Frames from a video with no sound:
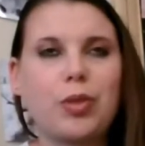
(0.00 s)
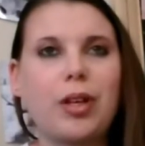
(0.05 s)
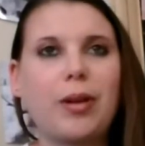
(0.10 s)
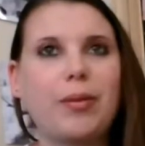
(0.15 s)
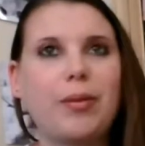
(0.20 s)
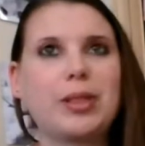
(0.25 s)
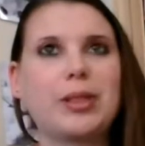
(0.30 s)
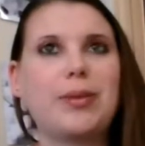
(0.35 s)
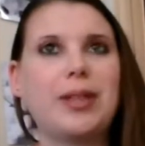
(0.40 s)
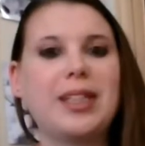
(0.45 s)
It
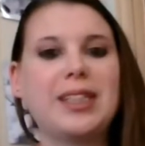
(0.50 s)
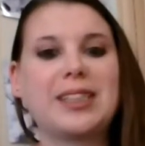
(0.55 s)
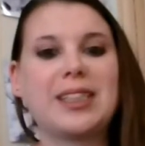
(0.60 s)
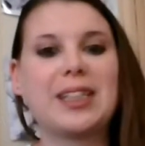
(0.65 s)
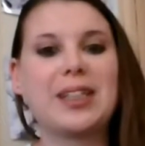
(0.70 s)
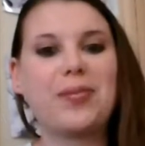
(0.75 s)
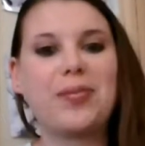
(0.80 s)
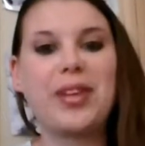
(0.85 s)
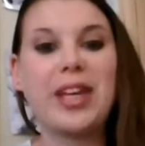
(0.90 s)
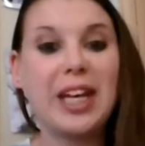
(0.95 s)
was
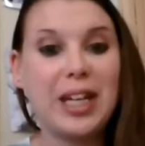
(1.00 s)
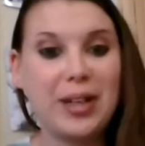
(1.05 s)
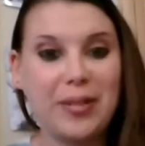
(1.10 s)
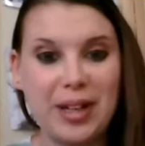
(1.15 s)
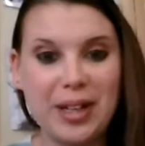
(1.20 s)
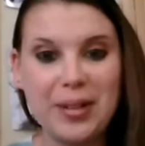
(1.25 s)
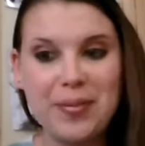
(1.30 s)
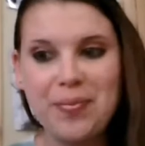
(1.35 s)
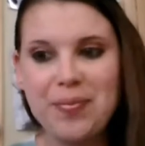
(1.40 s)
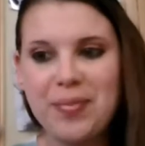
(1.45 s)
amazing.
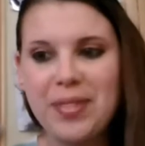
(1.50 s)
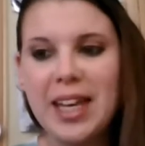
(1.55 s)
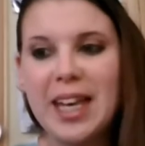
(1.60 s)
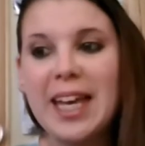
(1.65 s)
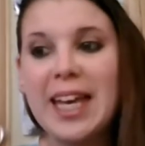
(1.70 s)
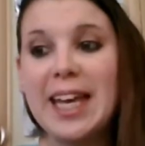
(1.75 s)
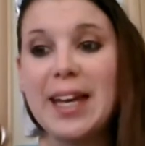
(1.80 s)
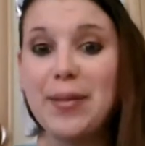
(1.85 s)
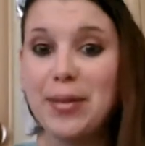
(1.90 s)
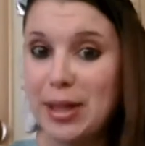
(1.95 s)
Anyway,
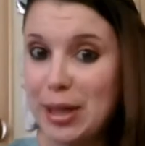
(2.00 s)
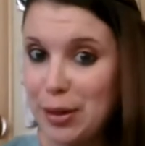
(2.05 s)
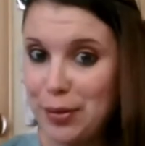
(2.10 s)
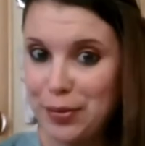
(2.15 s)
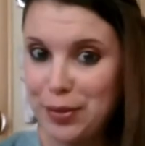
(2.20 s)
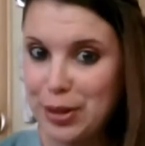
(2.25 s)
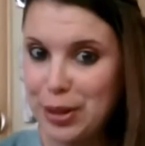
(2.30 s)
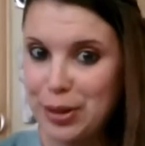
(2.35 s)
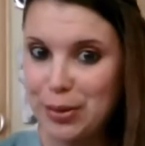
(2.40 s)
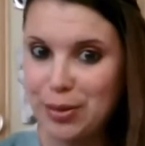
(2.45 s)

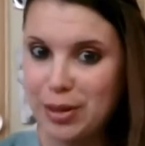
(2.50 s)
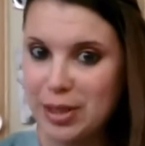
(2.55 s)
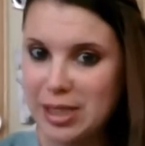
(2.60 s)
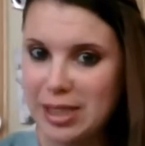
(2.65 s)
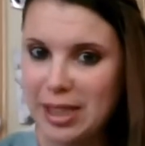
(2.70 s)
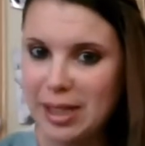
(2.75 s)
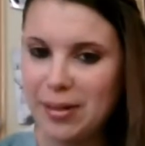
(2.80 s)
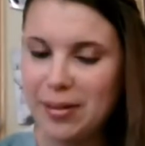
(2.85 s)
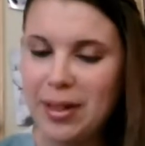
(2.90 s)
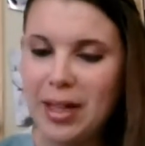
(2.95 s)
without further
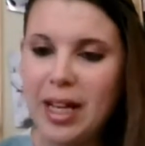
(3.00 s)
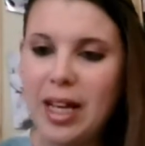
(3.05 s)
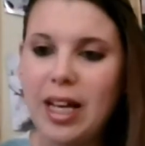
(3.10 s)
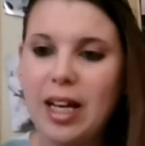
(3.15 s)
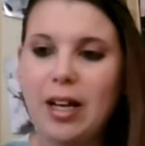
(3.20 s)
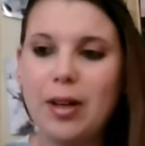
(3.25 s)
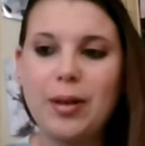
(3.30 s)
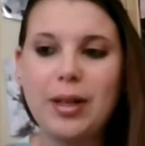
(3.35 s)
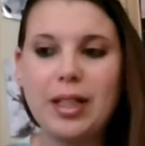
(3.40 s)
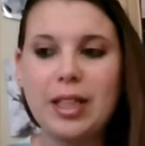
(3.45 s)
ado,
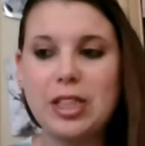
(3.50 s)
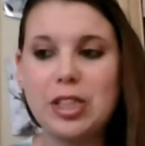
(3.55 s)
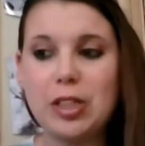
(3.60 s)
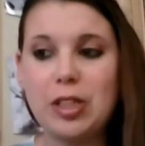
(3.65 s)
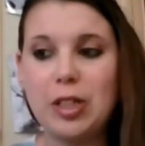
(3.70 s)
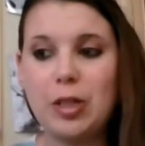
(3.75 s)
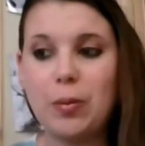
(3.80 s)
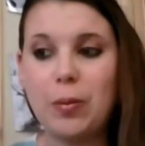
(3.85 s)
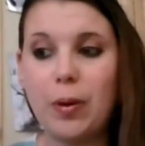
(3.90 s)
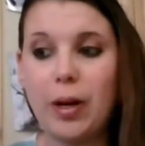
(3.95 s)
I'll quickly show
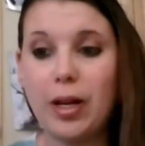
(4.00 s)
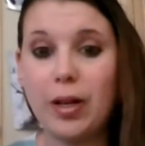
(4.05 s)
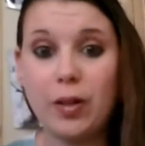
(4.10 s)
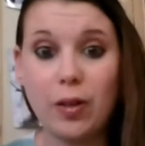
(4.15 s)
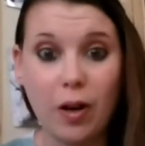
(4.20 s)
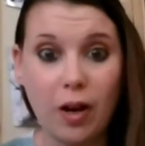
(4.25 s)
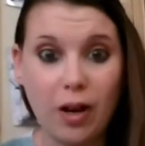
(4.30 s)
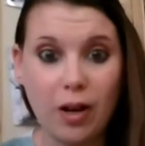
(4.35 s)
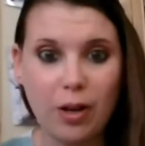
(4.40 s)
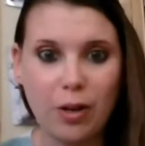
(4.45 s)
you what I
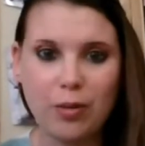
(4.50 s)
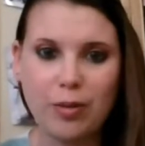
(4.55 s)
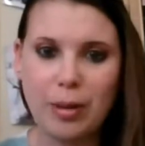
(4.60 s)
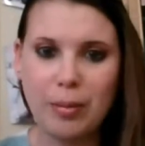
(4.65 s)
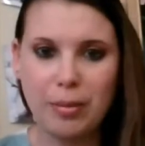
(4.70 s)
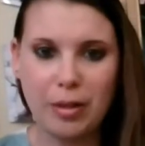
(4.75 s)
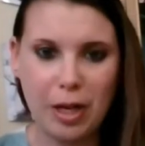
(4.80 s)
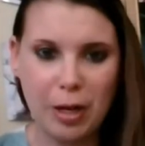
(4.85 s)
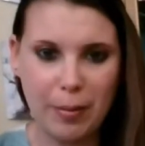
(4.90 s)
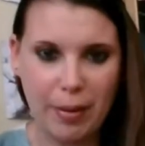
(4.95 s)
got,
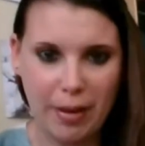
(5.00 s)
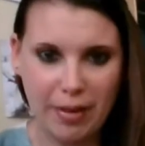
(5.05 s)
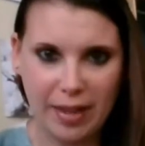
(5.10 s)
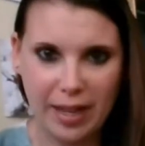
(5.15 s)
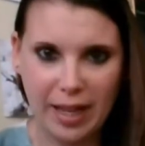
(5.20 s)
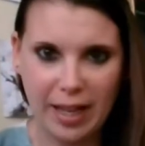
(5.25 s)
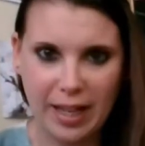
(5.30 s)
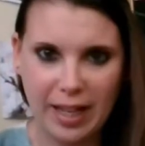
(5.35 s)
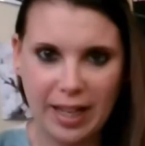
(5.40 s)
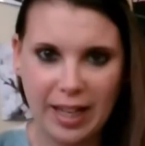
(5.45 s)
ramble on about
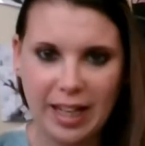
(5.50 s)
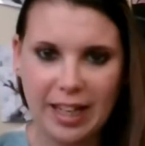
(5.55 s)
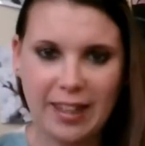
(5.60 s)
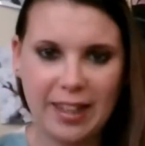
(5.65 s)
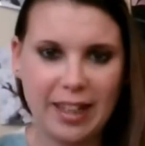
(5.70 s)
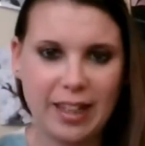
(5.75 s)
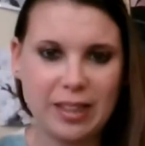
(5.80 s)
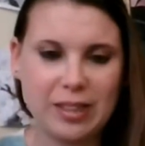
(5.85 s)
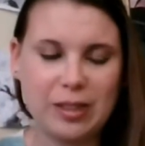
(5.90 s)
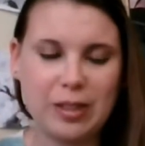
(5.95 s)
that, and
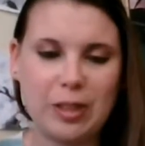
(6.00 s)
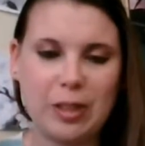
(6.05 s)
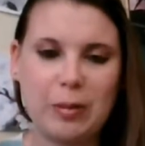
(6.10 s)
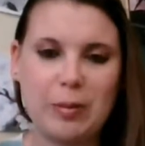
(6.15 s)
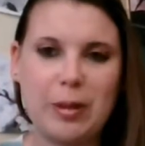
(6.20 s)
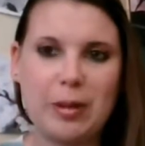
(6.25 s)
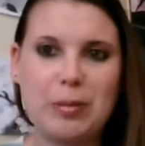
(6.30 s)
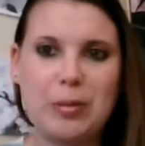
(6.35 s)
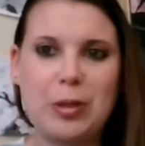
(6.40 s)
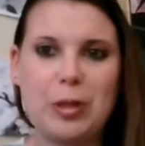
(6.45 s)
then I'll talk
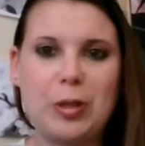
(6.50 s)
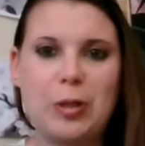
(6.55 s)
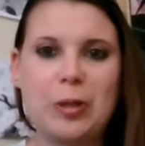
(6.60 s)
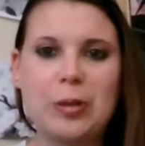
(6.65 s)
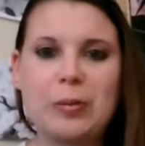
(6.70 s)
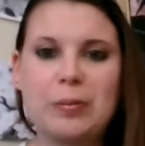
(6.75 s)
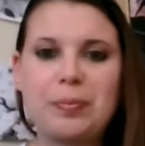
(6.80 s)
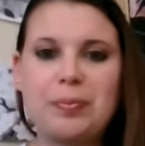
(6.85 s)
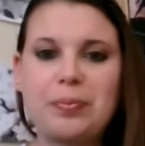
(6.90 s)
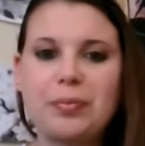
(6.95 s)
about more.